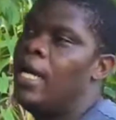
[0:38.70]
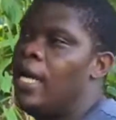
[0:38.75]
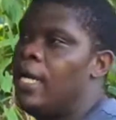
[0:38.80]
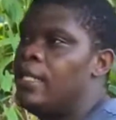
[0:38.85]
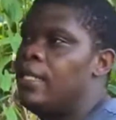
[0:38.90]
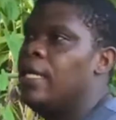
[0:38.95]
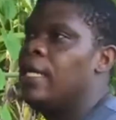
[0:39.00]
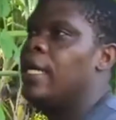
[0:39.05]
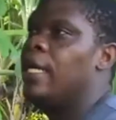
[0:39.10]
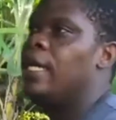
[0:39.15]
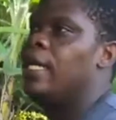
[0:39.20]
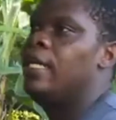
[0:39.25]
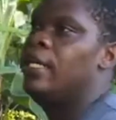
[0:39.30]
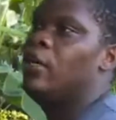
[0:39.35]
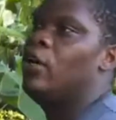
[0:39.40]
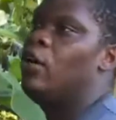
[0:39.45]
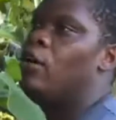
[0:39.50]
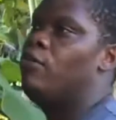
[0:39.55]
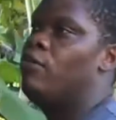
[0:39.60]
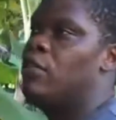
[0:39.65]
at the end
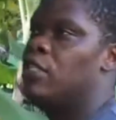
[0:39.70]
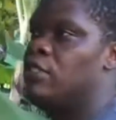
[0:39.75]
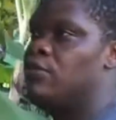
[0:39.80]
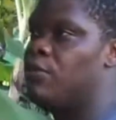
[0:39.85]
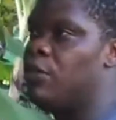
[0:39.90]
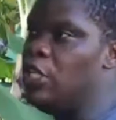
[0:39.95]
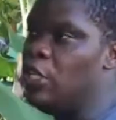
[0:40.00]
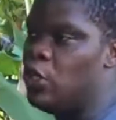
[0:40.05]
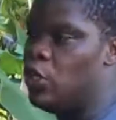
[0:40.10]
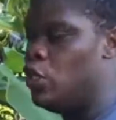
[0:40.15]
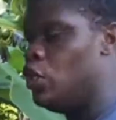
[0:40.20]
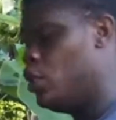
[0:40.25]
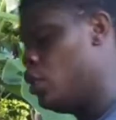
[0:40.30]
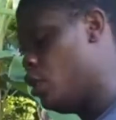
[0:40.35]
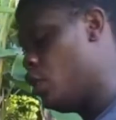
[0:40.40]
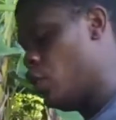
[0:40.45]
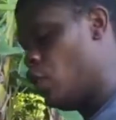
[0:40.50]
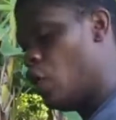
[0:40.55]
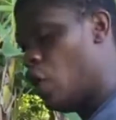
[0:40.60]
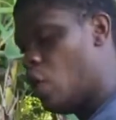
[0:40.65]
of this video.
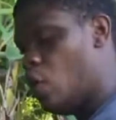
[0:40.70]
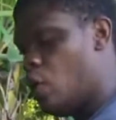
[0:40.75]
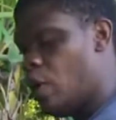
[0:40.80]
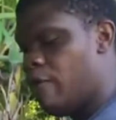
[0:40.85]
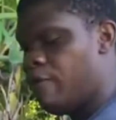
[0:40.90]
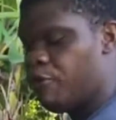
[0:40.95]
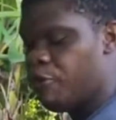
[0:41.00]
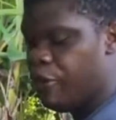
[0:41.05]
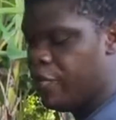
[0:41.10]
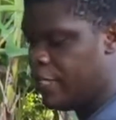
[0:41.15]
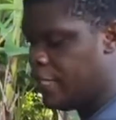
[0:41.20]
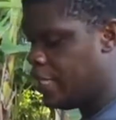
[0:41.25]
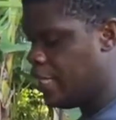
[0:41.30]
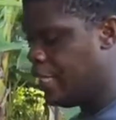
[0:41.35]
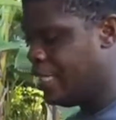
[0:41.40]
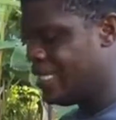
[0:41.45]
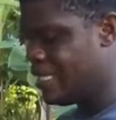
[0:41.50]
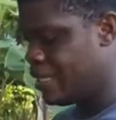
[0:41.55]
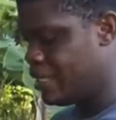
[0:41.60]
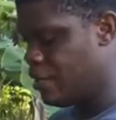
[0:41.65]
Now I've created a
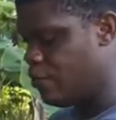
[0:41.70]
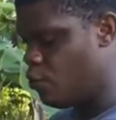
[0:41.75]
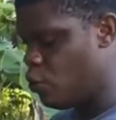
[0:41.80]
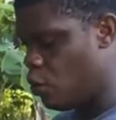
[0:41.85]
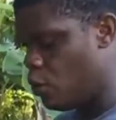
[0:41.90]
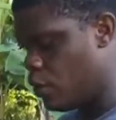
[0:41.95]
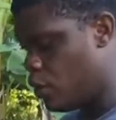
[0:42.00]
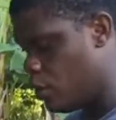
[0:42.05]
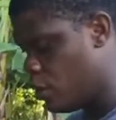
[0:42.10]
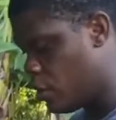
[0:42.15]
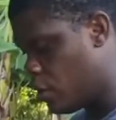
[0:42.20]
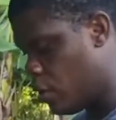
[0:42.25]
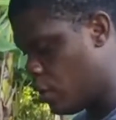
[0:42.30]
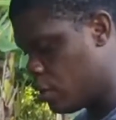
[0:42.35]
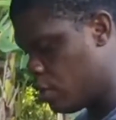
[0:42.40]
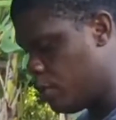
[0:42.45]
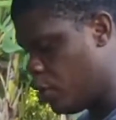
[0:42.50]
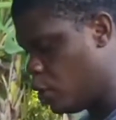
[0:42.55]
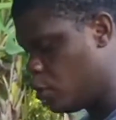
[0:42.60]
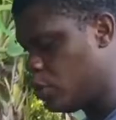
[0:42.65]
list of what we're going to
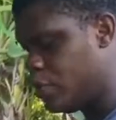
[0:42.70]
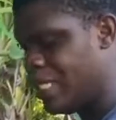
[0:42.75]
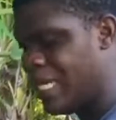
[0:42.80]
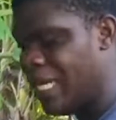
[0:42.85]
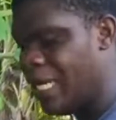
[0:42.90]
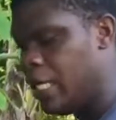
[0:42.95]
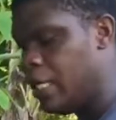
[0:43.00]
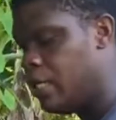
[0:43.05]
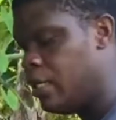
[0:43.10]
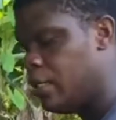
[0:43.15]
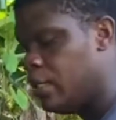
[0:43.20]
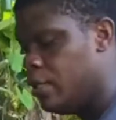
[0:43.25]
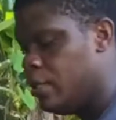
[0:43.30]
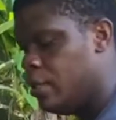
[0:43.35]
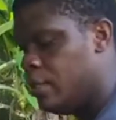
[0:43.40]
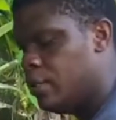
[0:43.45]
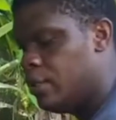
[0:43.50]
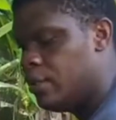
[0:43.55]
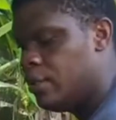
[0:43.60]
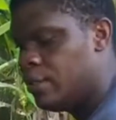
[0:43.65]
talk about today:
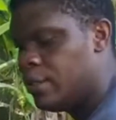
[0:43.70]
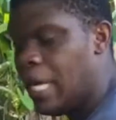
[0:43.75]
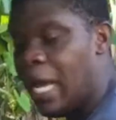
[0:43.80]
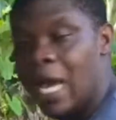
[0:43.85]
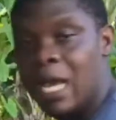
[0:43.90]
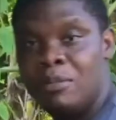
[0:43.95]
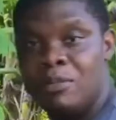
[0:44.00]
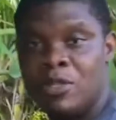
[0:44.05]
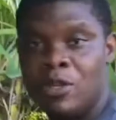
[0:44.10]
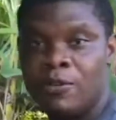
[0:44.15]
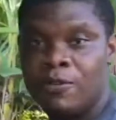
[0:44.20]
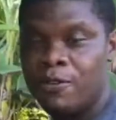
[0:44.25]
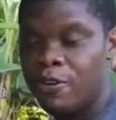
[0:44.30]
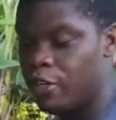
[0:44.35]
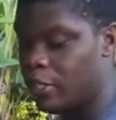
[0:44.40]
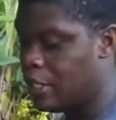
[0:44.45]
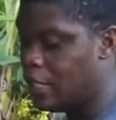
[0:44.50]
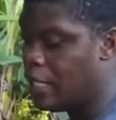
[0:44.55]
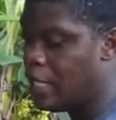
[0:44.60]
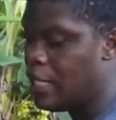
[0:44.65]
types of
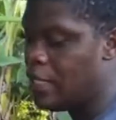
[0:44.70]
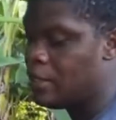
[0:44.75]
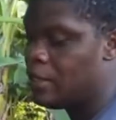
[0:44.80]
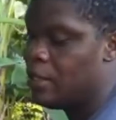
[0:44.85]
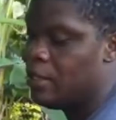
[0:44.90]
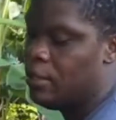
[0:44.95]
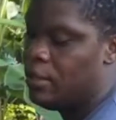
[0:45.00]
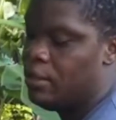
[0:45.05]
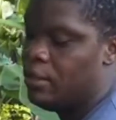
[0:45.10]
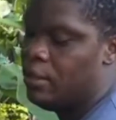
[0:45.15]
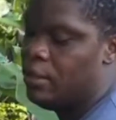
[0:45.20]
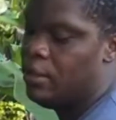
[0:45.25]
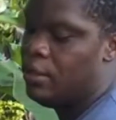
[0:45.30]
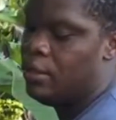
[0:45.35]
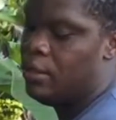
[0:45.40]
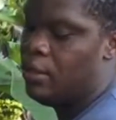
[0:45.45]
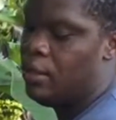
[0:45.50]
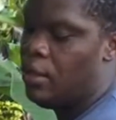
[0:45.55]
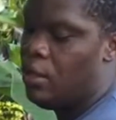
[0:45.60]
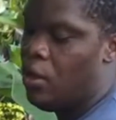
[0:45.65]
fertilizer,
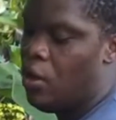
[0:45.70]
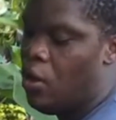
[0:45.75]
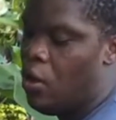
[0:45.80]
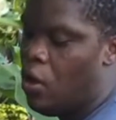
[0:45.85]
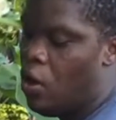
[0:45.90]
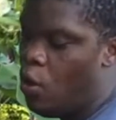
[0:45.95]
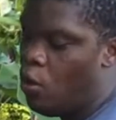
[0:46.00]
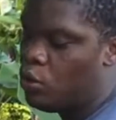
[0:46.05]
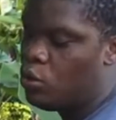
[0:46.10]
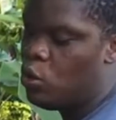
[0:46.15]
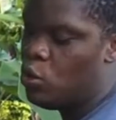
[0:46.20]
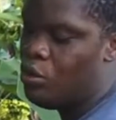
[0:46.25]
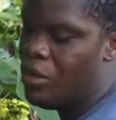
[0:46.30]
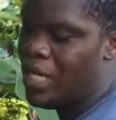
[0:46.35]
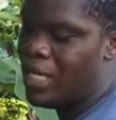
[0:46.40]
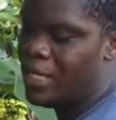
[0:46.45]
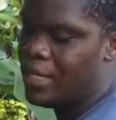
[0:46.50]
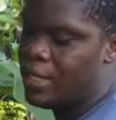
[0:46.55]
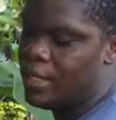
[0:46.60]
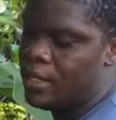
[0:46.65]
how to
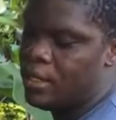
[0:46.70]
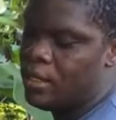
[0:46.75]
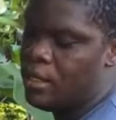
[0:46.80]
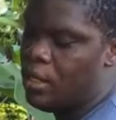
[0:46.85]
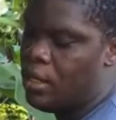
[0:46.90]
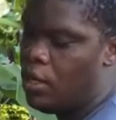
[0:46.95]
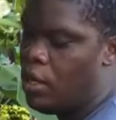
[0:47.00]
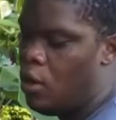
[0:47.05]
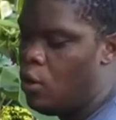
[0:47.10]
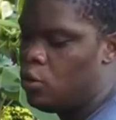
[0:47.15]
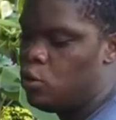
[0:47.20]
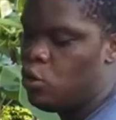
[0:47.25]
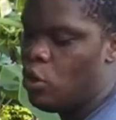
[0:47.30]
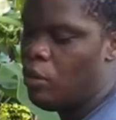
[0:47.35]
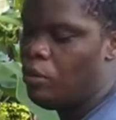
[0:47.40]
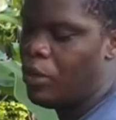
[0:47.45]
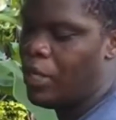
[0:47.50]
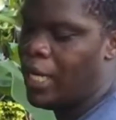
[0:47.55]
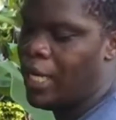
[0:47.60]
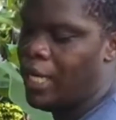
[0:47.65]
mix, how to
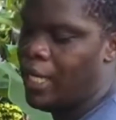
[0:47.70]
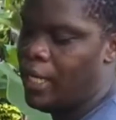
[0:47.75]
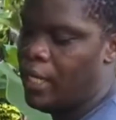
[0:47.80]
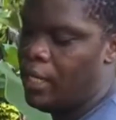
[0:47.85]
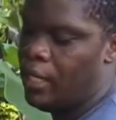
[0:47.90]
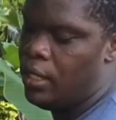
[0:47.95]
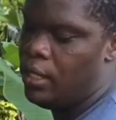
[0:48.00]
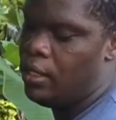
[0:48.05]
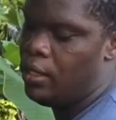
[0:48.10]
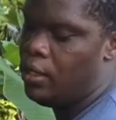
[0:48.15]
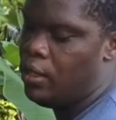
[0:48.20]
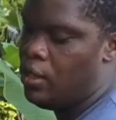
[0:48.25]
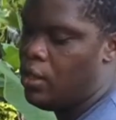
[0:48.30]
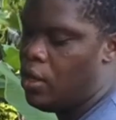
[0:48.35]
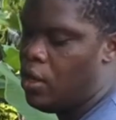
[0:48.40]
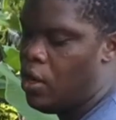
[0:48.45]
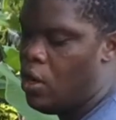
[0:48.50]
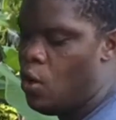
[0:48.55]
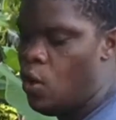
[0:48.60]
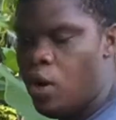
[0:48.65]
apply,
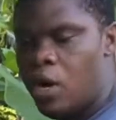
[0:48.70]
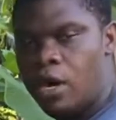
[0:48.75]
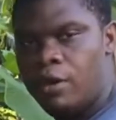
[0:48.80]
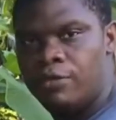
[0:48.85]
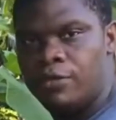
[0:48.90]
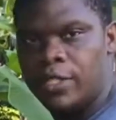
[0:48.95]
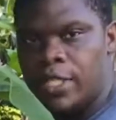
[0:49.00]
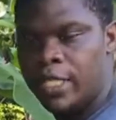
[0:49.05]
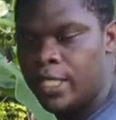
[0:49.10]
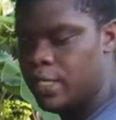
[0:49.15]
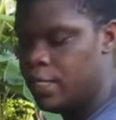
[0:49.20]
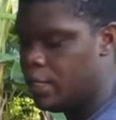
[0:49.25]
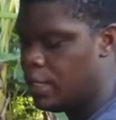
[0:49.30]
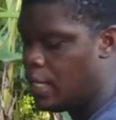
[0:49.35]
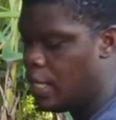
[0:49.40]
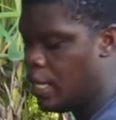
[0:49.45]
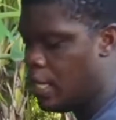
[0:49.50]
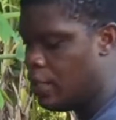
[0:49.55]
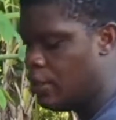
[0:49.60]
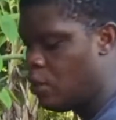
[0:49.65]
how often,
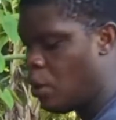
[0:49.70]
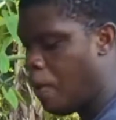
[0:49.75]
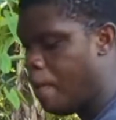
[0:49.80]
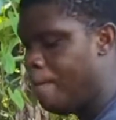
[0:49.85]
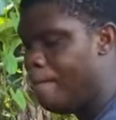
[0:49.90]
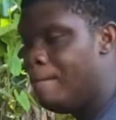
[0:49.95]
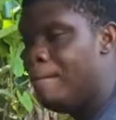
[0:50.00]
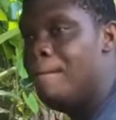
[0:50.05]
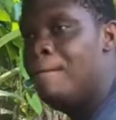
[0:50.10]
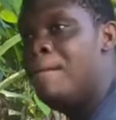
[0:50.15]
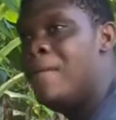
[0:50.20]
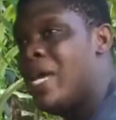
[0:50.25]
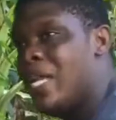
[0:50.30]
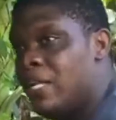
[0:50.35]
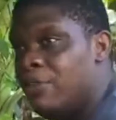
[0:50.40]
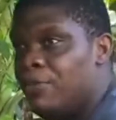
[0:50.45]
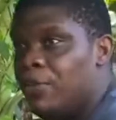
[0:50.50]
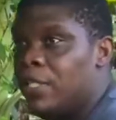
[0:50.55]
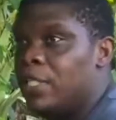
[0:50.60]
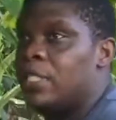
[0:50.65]
and the
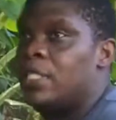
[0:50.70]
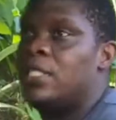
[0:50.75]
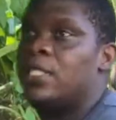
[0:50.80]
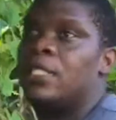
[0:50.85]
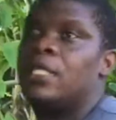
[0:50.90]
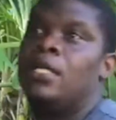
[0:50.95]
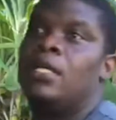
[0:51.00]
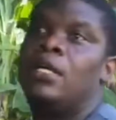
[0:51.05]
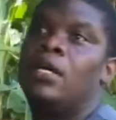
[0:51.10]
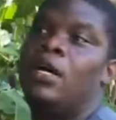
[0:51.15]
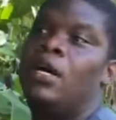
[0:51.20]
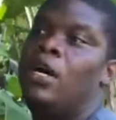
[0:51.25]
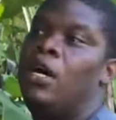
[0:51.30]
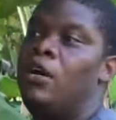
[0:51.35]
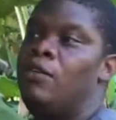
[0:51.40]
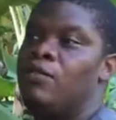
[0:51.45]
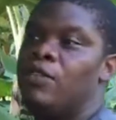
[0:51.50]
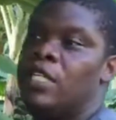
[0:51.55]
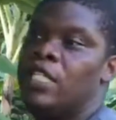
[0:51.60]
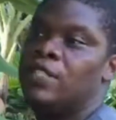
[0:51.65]
benefits
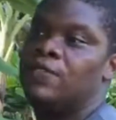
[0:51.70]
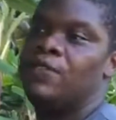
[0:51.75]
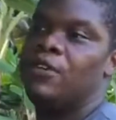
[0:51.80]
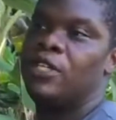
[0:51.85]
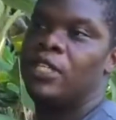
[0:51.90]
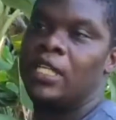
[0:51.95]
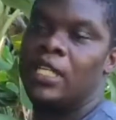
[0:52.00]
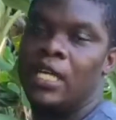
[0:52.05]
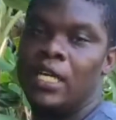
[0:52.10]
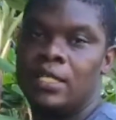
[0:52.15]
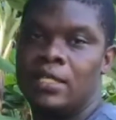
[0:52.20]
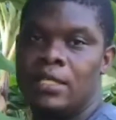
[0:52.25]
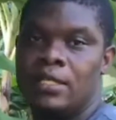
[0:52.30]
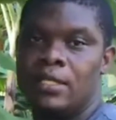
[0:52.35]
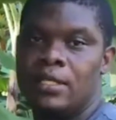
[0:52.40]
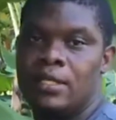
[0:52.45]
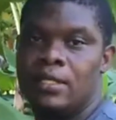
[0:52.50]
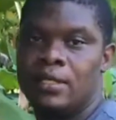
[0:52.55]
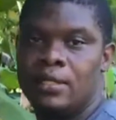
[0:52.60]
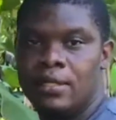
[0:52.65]
of these
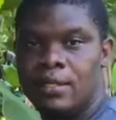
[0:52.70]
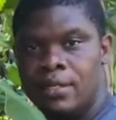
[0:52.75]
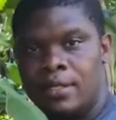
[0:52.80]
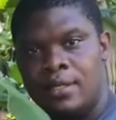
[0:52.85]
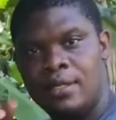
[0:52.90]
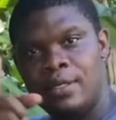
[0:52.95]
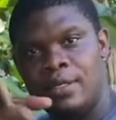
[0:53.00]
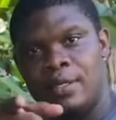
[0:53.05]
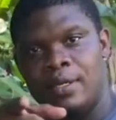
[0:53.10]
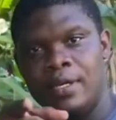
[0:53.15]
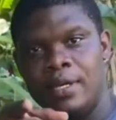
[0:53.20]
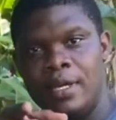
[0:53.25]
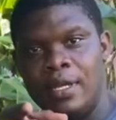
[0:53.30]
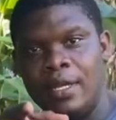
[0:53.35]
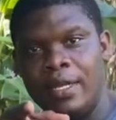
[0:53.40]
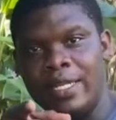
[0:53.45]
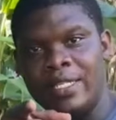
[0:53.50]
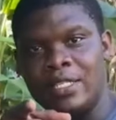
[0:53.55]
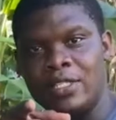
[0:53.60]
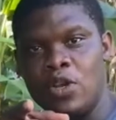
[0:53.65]
fertilizers.
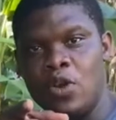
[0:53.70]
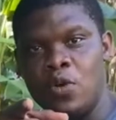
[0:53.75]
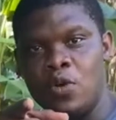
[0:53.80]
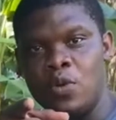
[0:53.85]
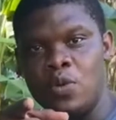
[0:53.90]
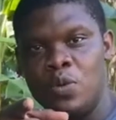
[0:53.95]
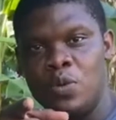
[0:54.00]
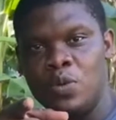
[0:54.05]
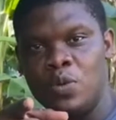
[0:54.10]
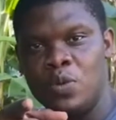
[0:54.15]
Let's go.